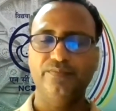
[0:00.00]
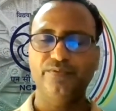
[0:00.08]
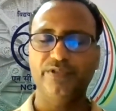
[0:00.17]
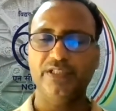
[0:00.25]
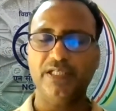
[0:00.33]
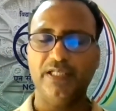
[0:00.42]

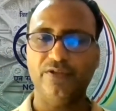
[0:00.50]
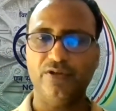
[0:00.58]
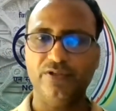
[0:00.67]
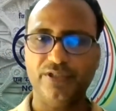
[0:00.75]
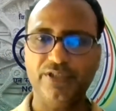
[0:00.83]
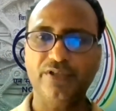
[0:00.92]
physically
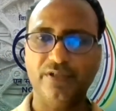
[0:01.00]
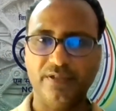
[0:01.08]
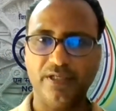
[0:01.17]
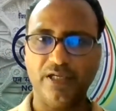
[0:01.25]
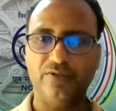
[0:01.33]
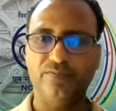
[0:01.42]
not here.
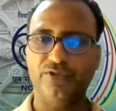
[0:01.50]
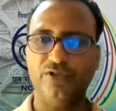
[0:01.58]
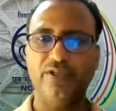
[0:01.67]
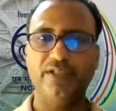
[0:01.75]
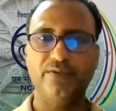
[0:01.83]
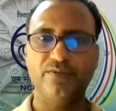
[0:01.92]
I will be
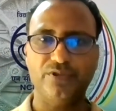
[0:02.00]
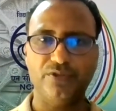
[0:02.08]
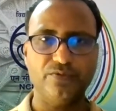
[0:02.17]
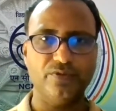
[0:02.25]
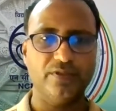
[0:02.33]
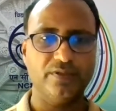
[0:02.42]
joining with
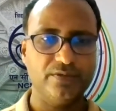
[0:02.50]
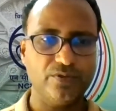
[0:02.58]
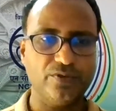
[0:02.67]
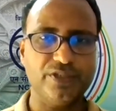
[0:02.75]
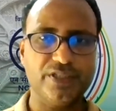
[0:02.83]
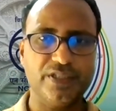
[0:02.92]
you on
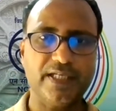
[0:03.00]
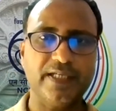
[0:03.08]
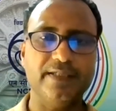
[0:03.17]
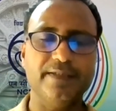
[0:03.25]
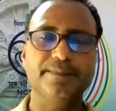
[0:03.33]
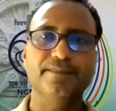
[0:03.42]

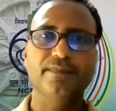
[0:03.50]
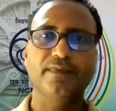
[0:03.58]
22nd.